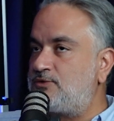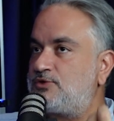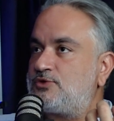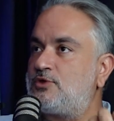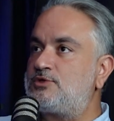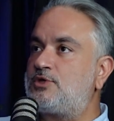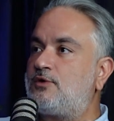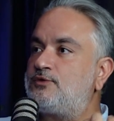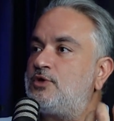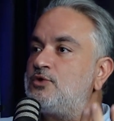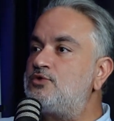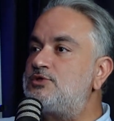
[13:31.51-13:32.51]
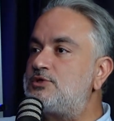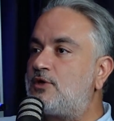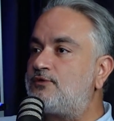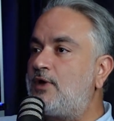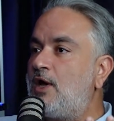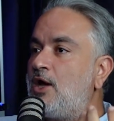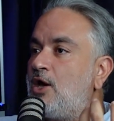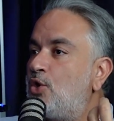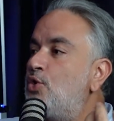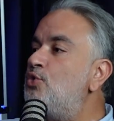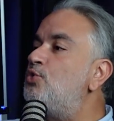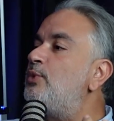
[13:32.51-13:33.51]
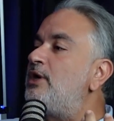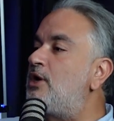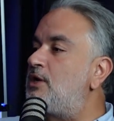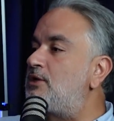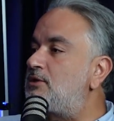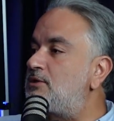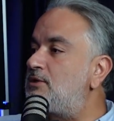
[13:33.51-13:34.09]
to search of the roots of who we are.